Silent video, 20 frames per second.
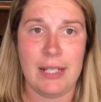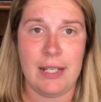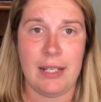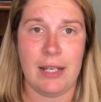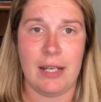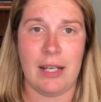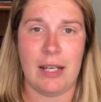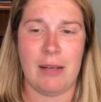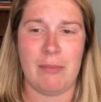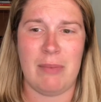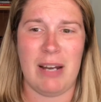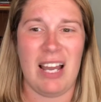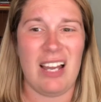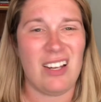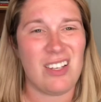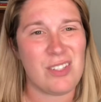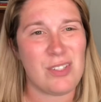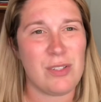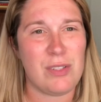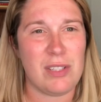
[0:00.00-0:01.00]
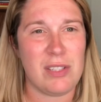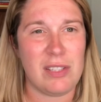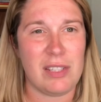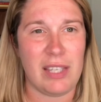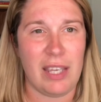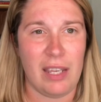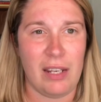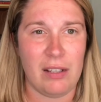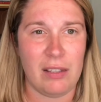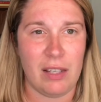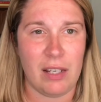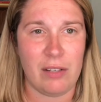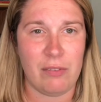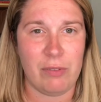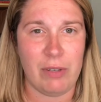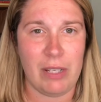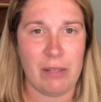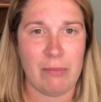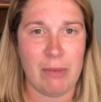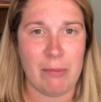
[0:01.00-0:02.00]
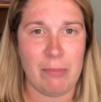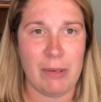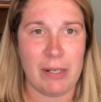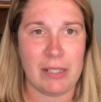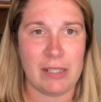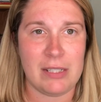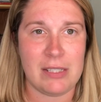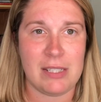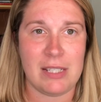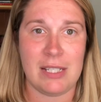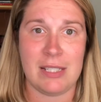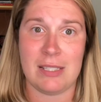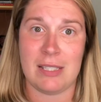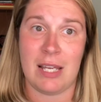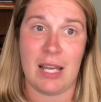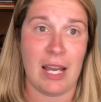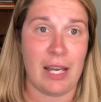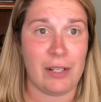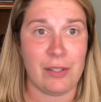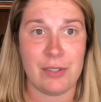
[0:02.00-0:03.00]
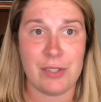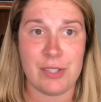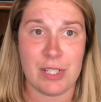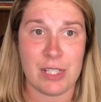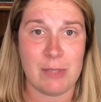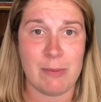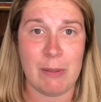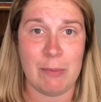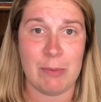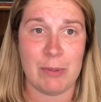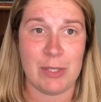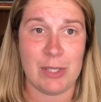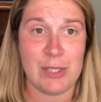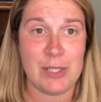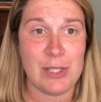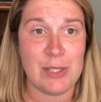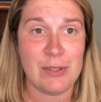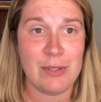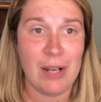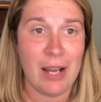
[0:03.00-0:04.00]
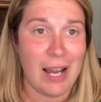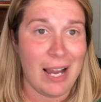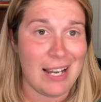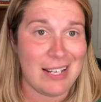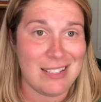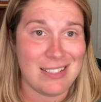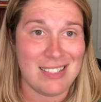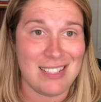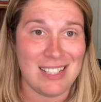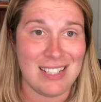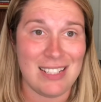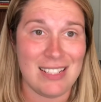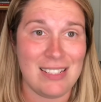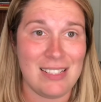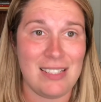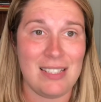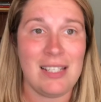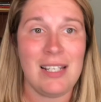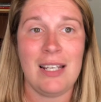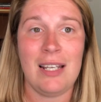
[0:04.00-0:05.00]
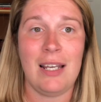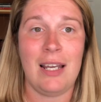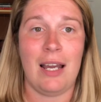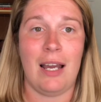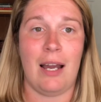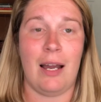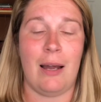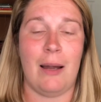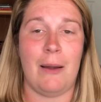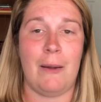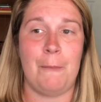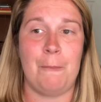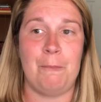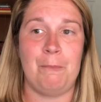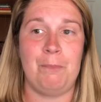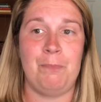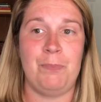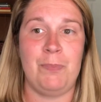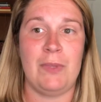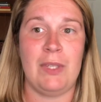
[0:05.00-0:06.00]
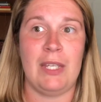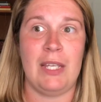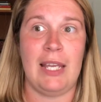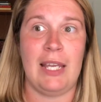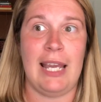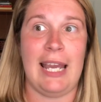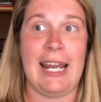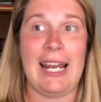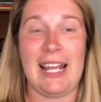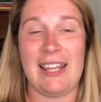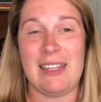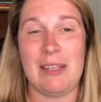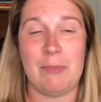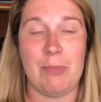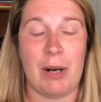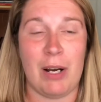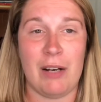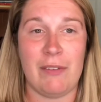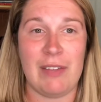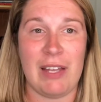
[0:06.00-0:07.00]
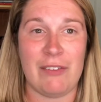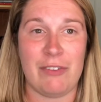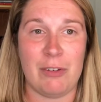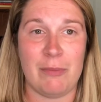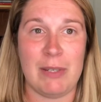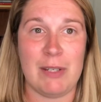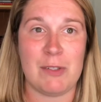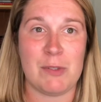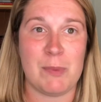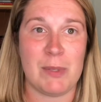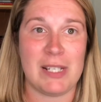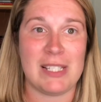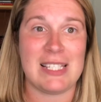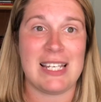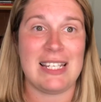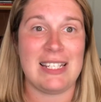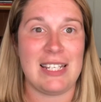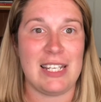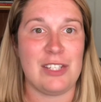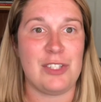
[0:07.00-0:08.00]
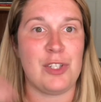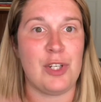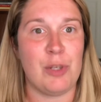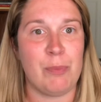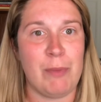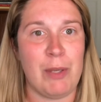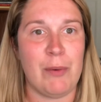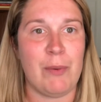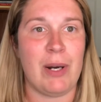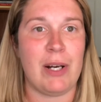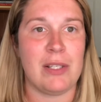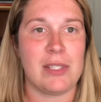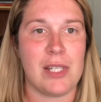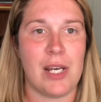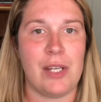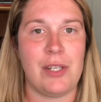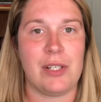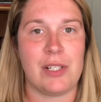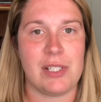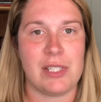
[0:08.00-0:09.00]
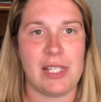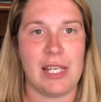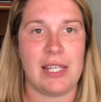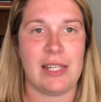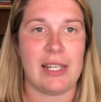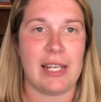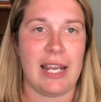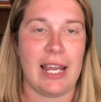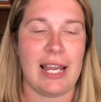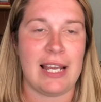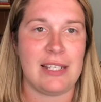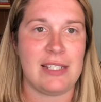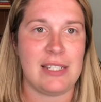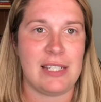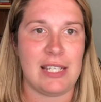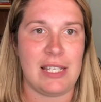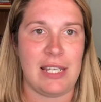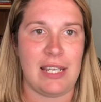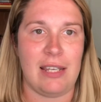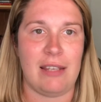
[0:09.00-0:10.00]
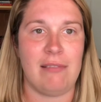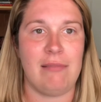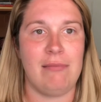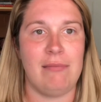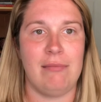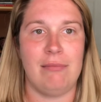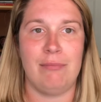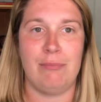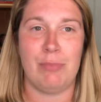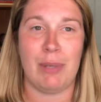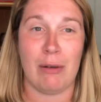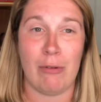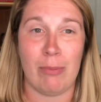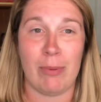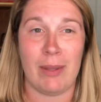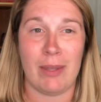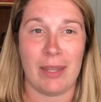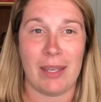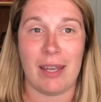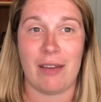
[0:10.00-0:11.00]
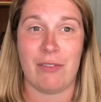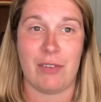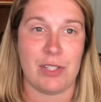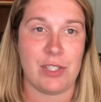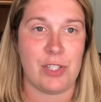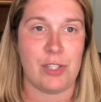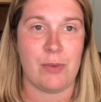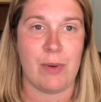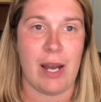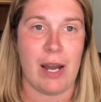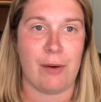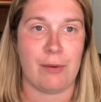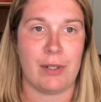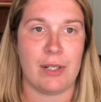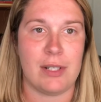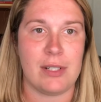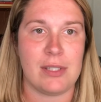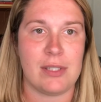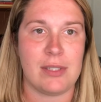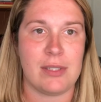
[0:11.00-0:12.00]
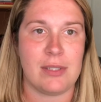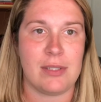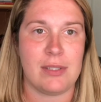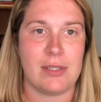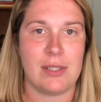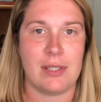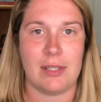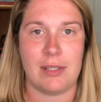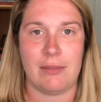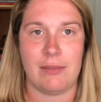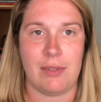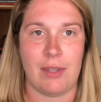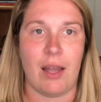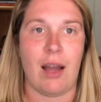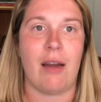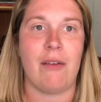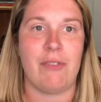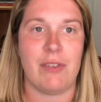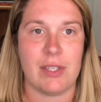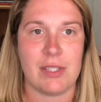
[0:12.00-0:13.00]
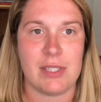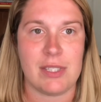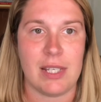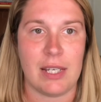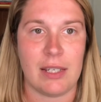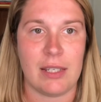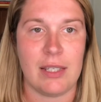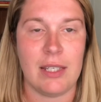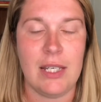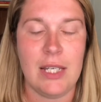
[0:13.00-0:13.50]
I also didn't gain a lot of weight in my pregnancies. I don't judge people that do. I just didn't. And I think part of that for me was because it took me a while to understand that I had to eat probably like every 2 hours to not feel sick.